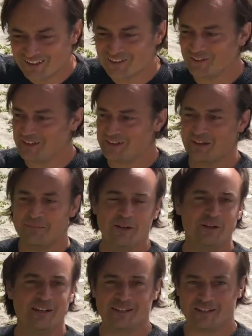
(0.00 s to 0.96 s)
Got these
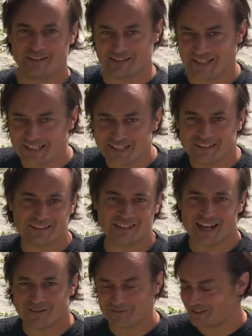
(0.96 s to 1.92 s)
community seekers
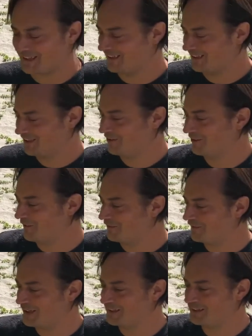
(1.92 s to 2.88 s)
out there who are off
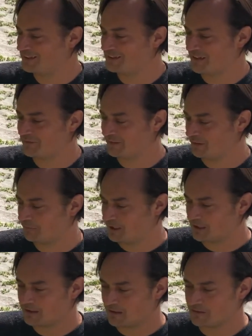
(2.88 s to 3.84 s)
finding stuff, and then we
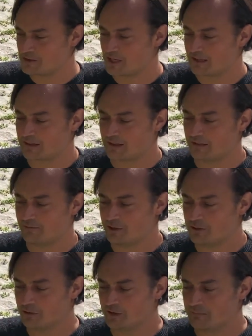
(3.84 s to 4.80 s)
can go and check that and
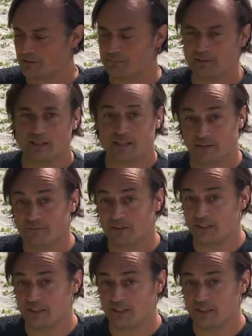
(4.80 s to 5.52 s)
record it properly if it